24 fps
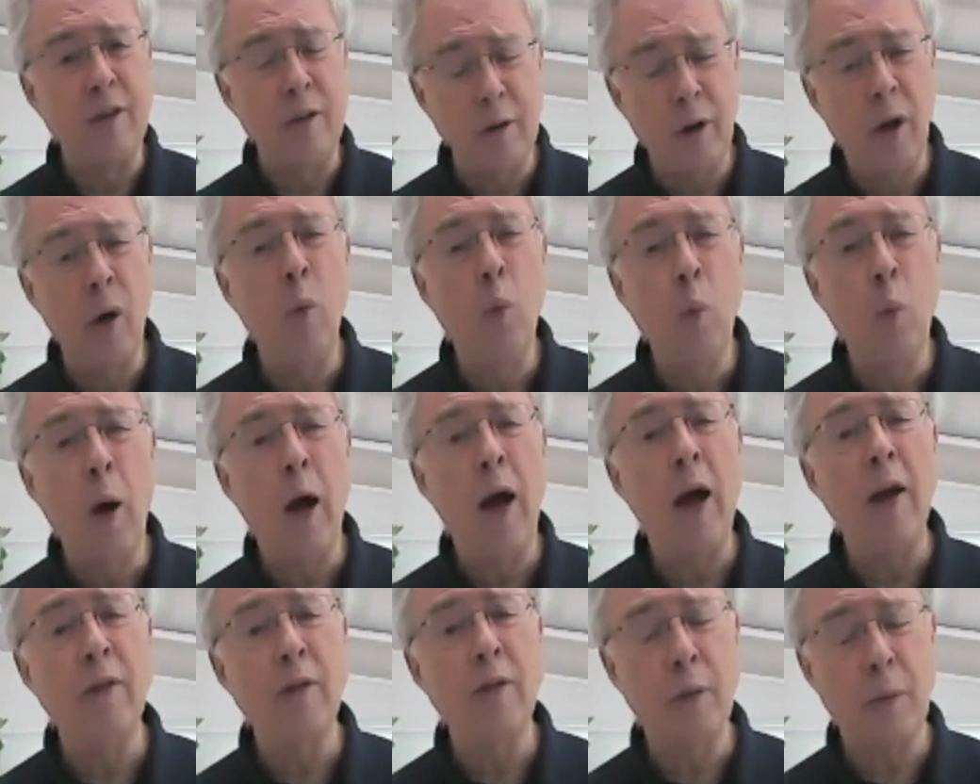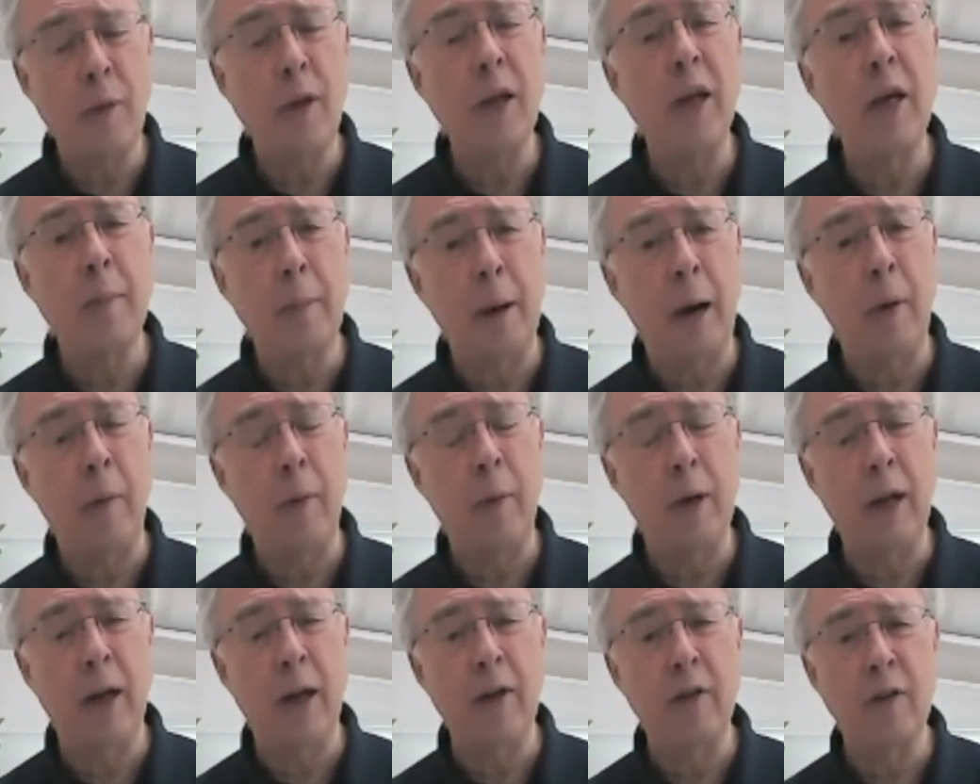you know where to think about
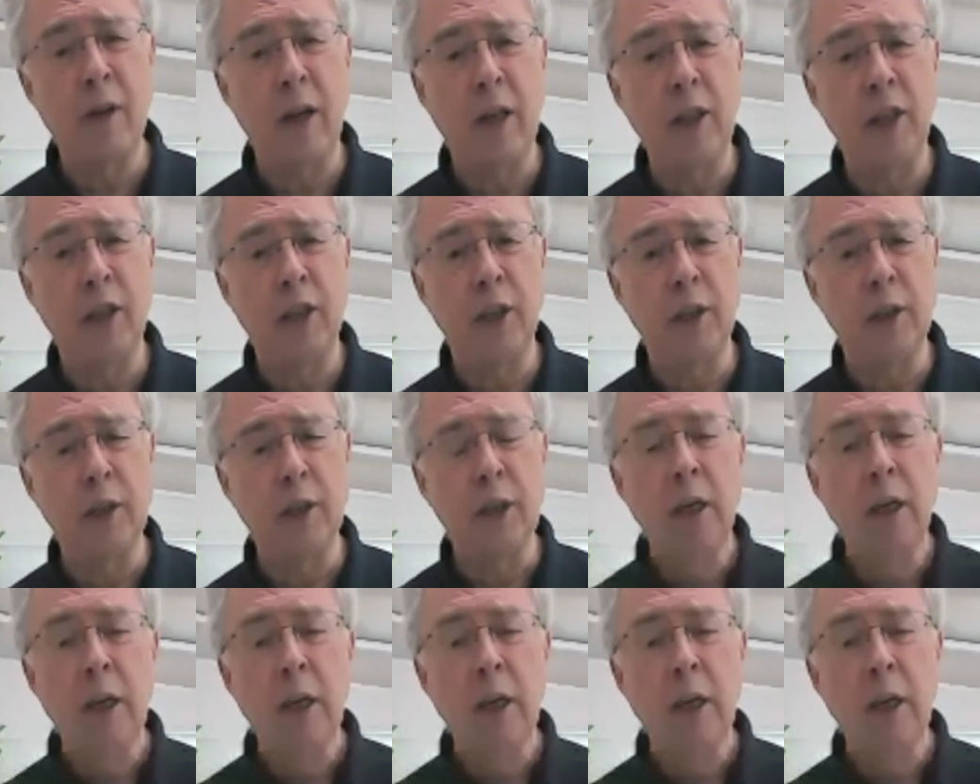relaxation.